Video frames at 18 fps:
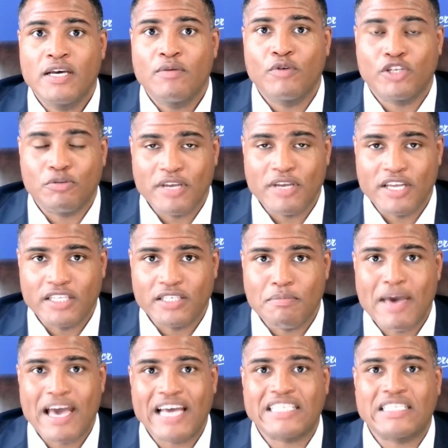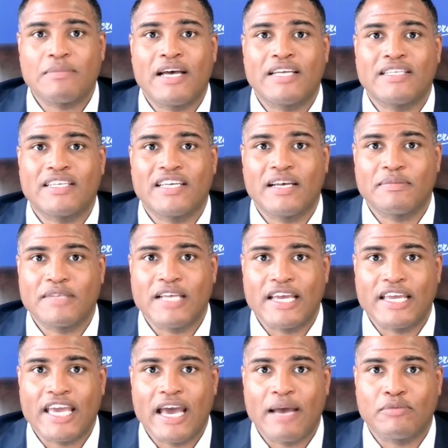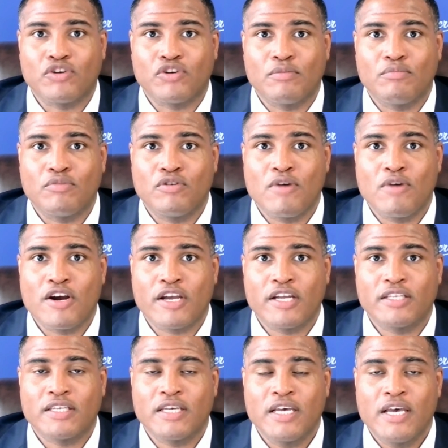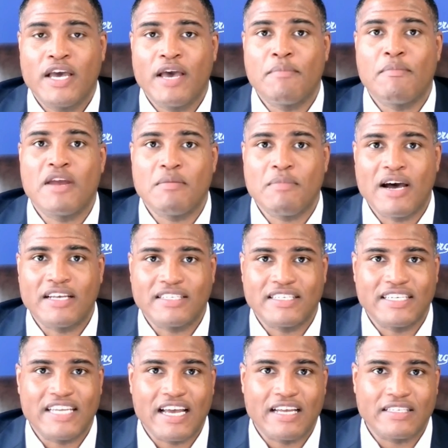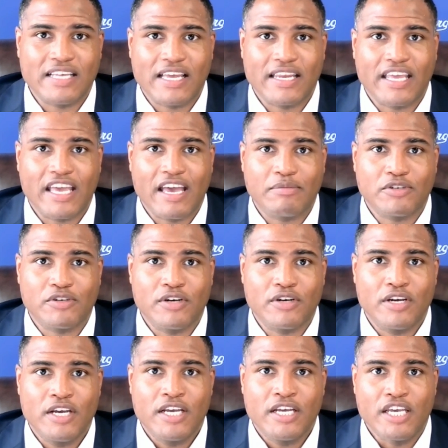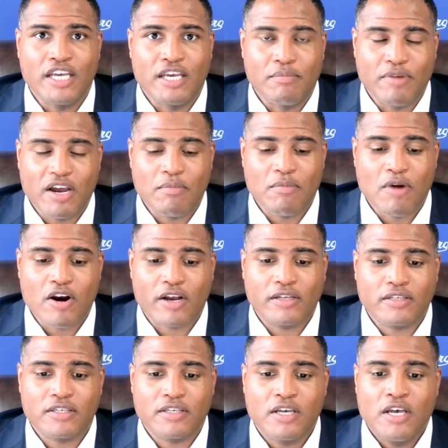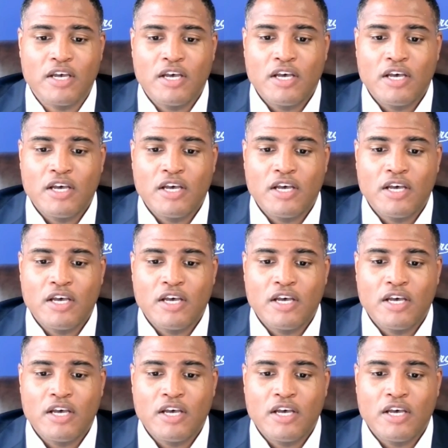which means maximizing upside capture in bull markets and minimizing downside capture in bear markets.